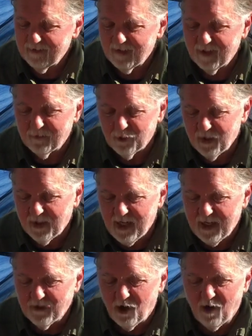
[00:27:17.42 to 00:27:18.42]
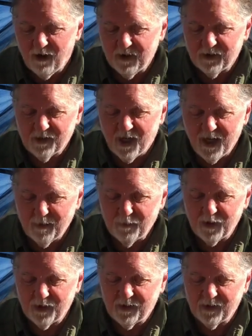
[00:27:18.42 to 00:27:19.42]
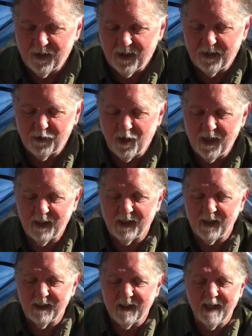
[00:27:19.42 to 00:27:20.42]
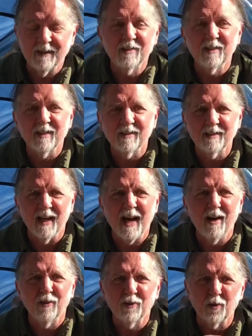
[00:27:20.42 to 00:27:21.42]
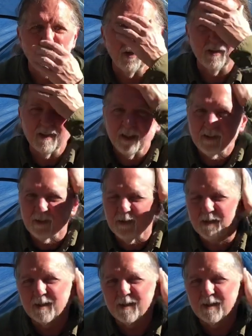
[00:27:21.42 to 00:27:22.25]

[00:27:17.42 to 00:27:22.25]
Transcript: I've really had the hardest time just trying to condense this down to where it doesn't